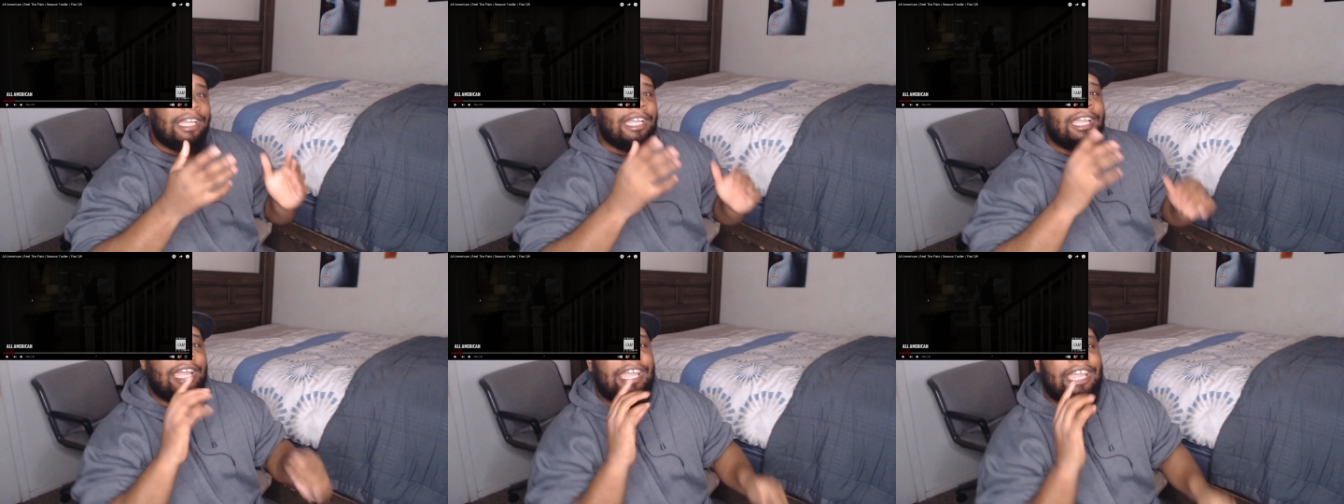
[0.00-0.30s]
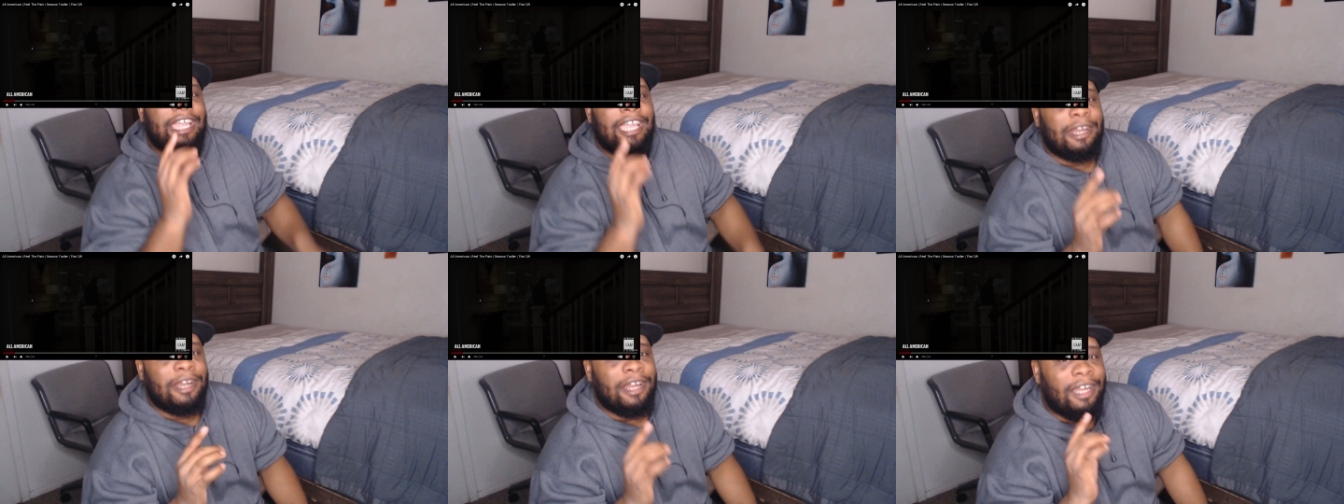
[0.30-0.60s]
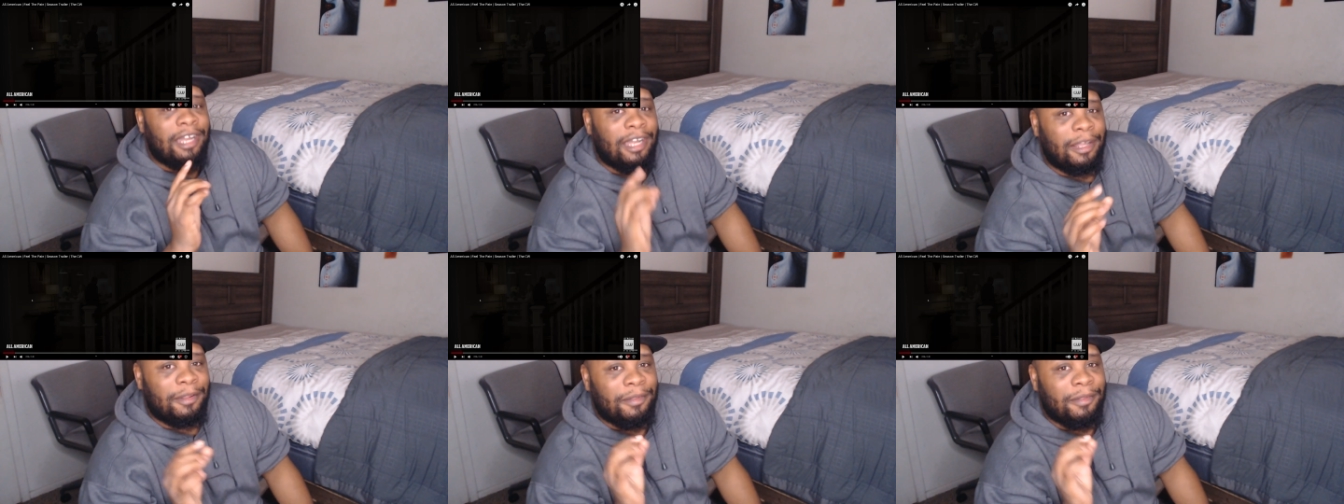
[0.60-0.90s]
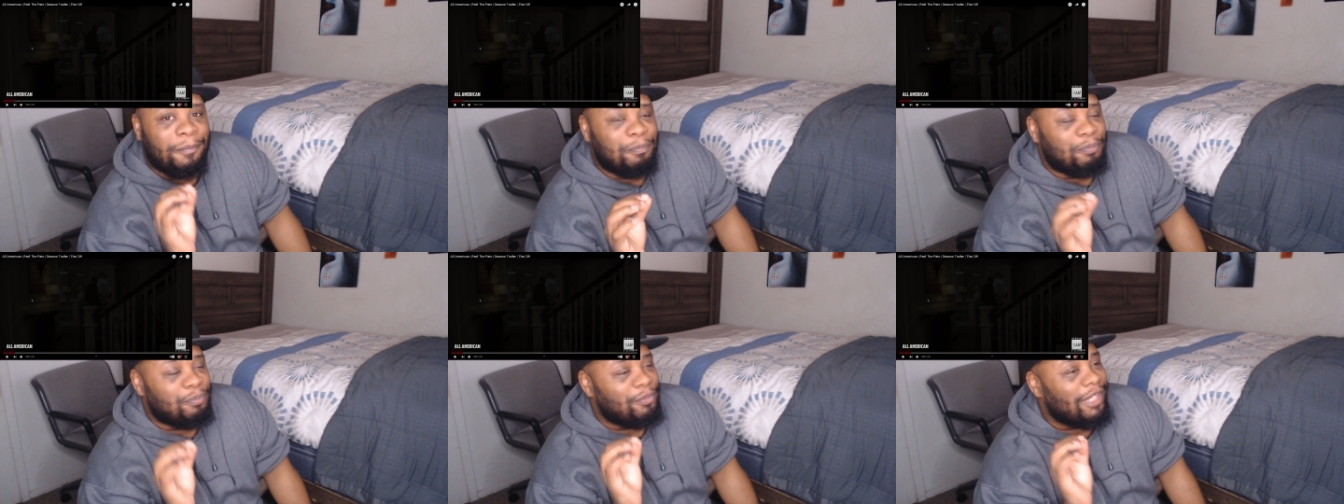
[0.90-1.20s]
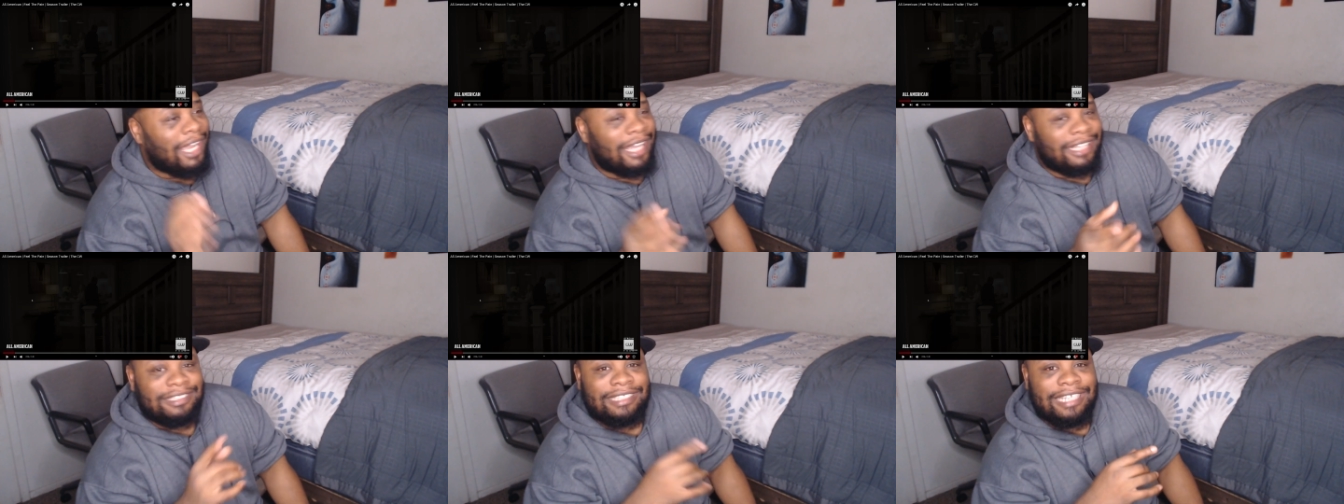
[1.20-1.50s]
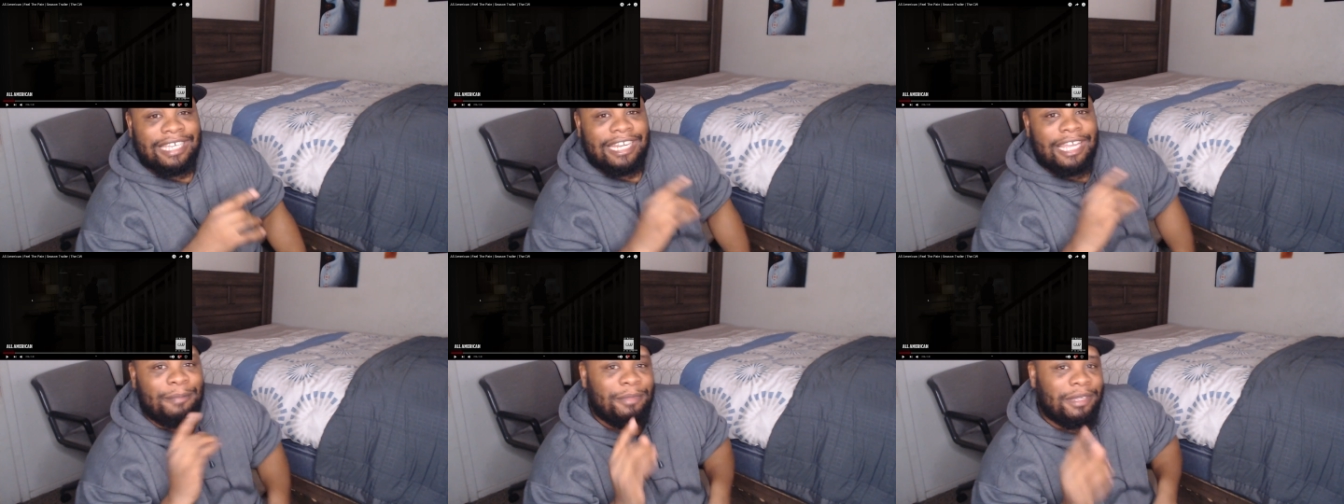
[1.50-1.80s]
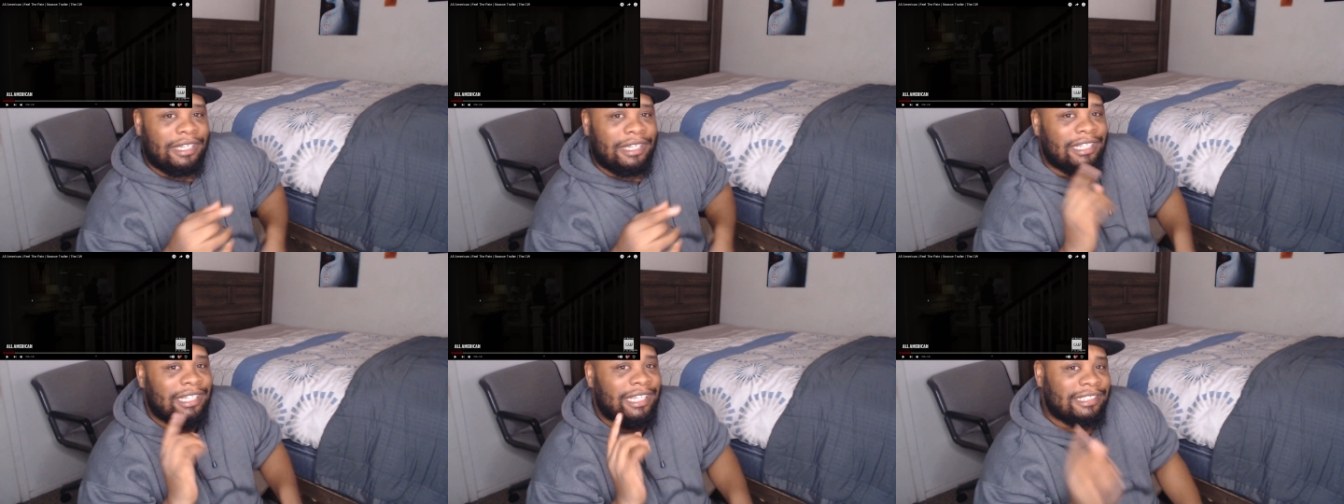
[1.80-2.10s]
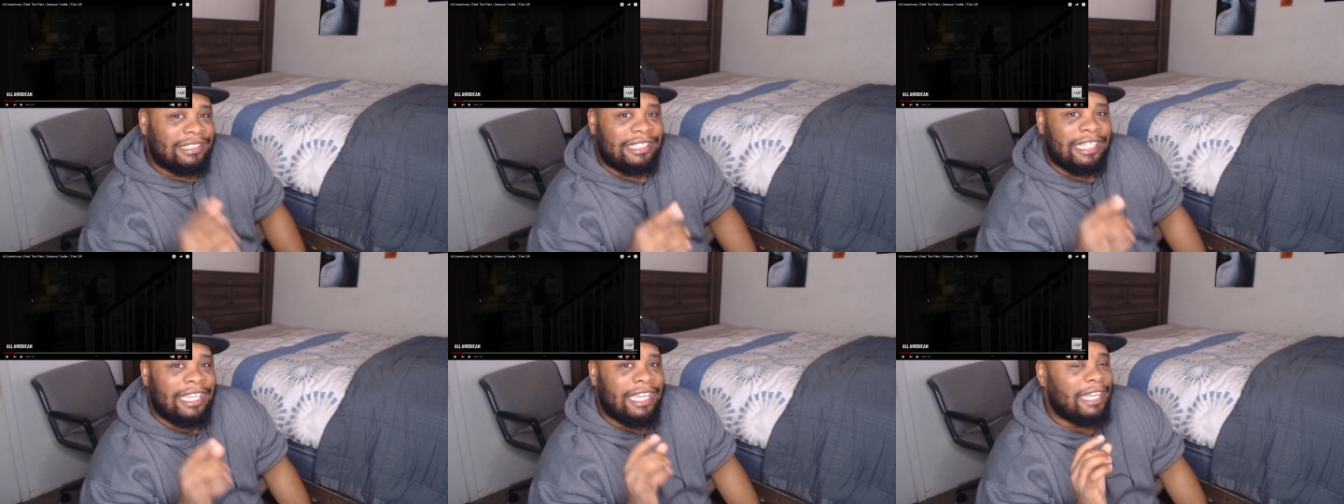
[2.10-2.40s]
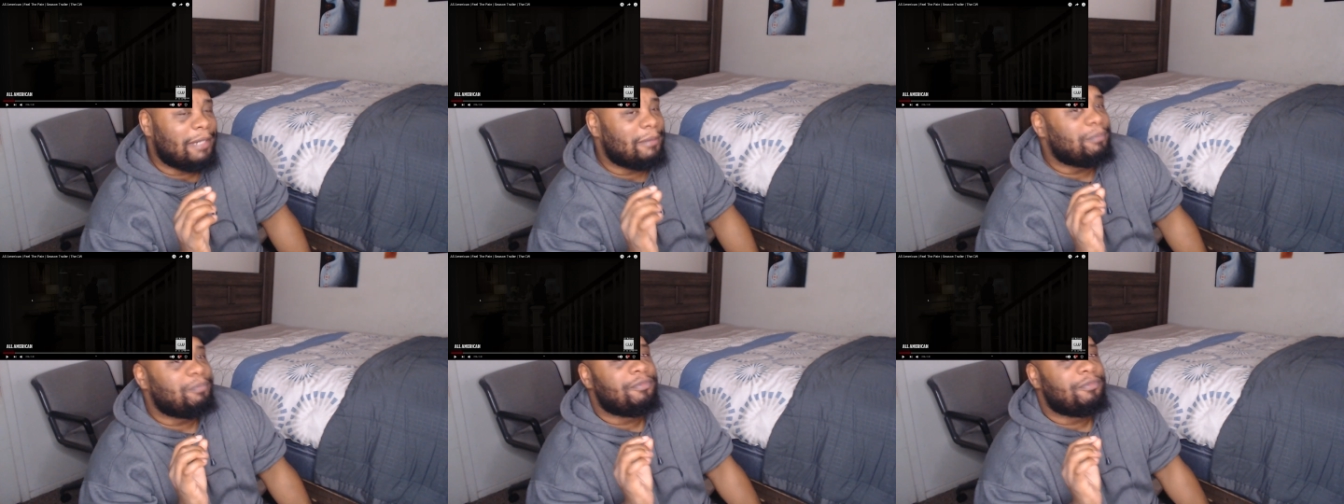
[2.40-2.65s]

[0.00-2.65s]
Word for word: And uh, I say that because I said